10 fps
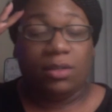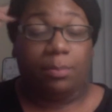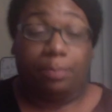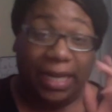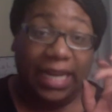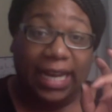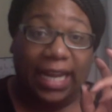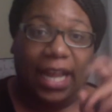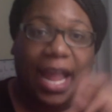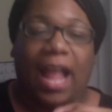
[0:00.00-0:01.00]

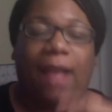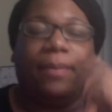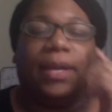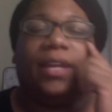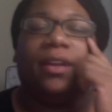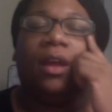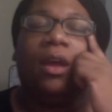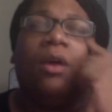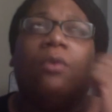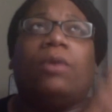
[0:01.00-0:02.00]
beating happened
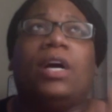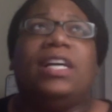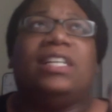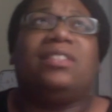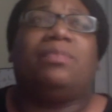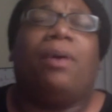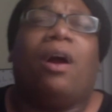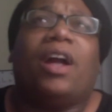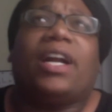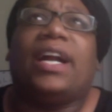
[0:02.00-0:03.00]
was
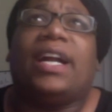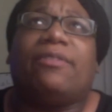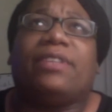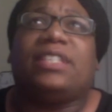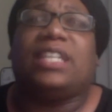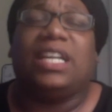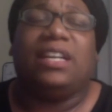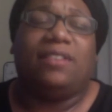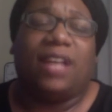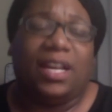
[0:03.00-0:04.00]
Parker
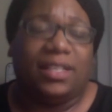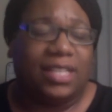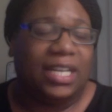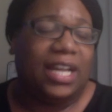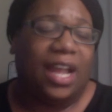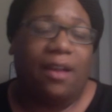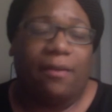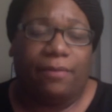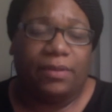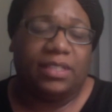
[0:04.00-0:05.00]
received a
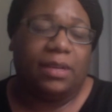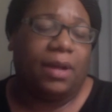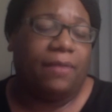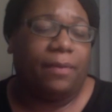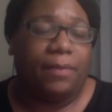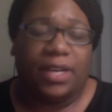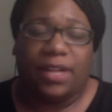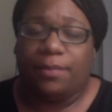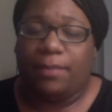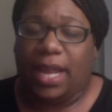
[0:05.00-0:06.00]
DM for some from
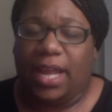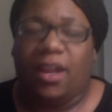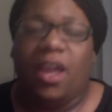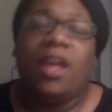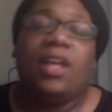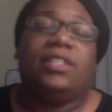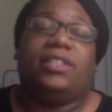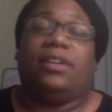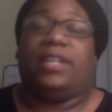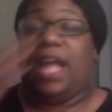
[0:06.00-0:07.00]
another man.
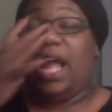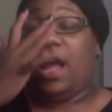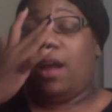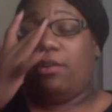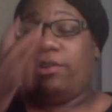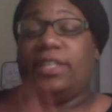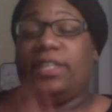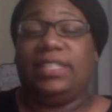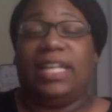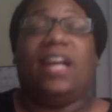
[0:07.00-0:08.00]
So now
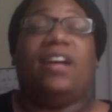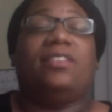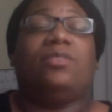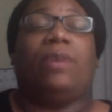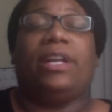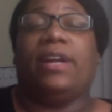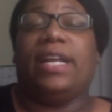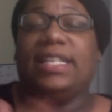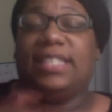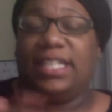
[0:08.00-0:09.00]
Chris Sails went on
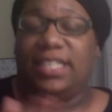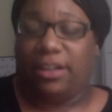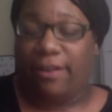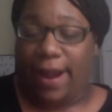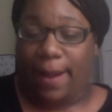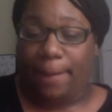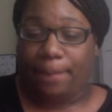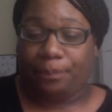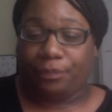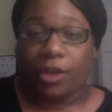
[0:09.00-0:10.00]
his Instagram,
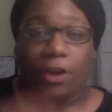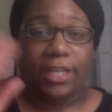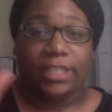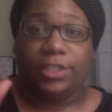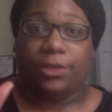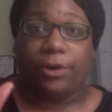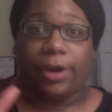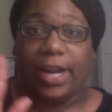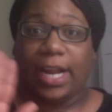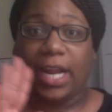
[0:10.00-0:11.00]
on his
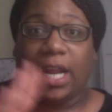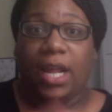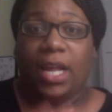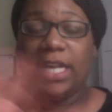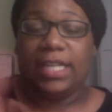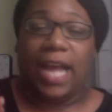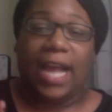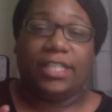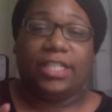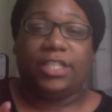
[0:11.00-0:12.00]
story,
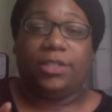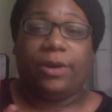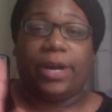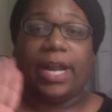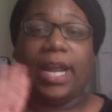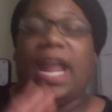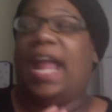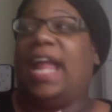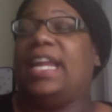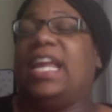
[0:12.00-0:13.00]
IG story,
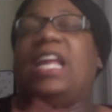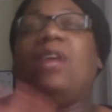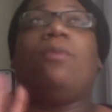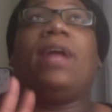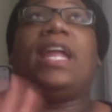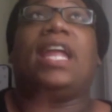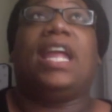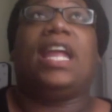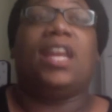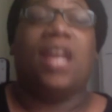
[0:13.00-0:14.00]
and he went
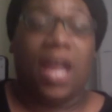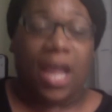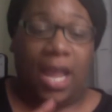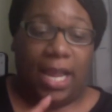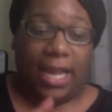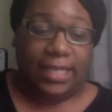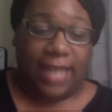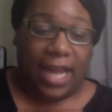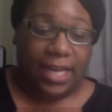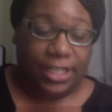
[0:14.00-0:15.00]
in. He's
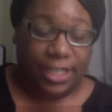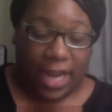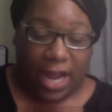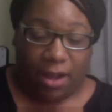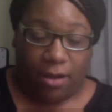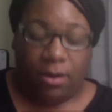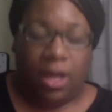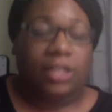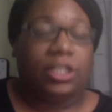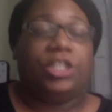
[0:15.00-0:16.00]
out of jail.
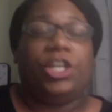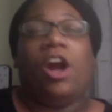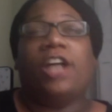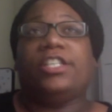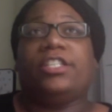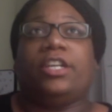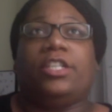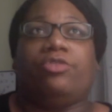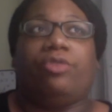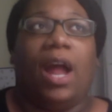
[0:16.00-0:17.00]
The charges are
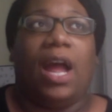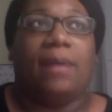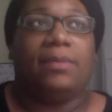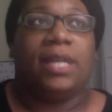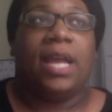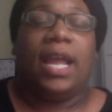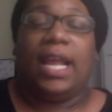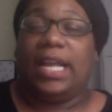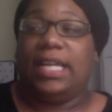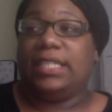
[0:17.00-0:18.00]
dropped.
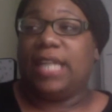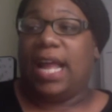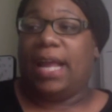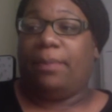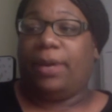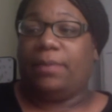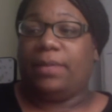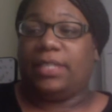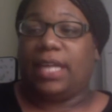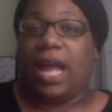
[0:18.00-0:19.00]
He's like pretty
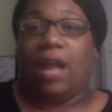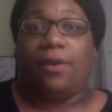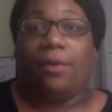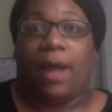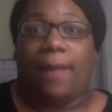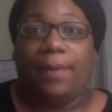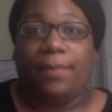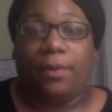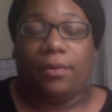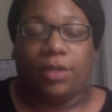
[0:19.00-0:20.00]
much saying, I don't know why
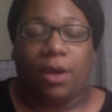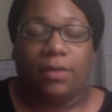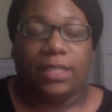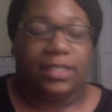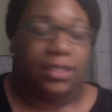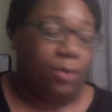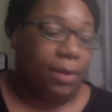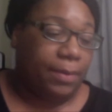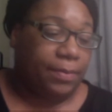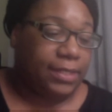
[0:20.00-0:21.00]
people don't listen to
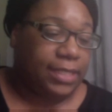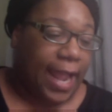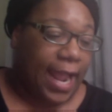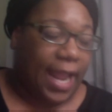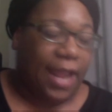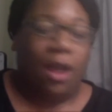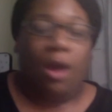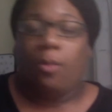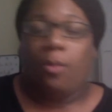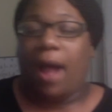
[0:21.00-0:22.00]
what people say,
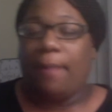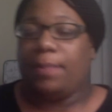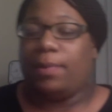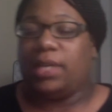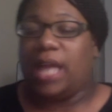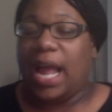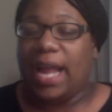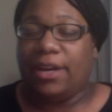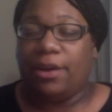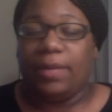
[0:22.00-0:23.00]
why people
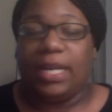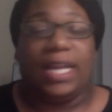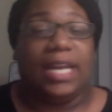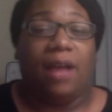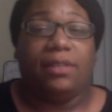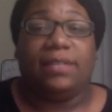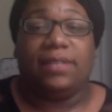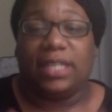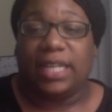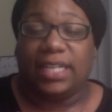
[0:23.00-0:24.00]
lying on me. And I'll leave the
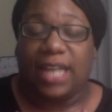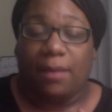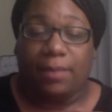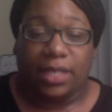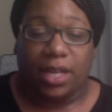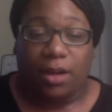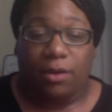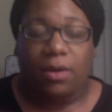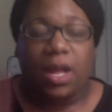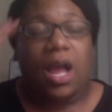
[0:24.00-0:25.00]
link down
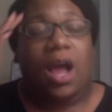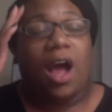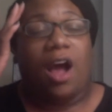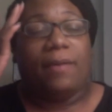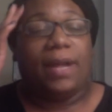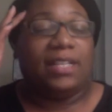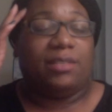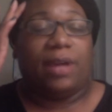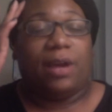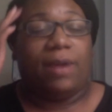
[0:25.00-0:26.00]
below um, as
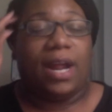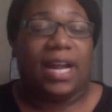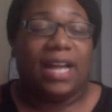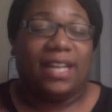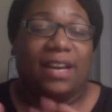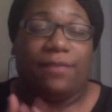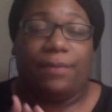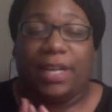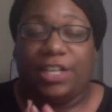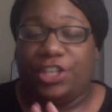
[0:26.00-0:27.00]
well where I got that
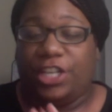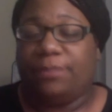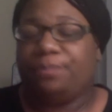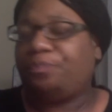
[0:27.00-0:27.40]
information.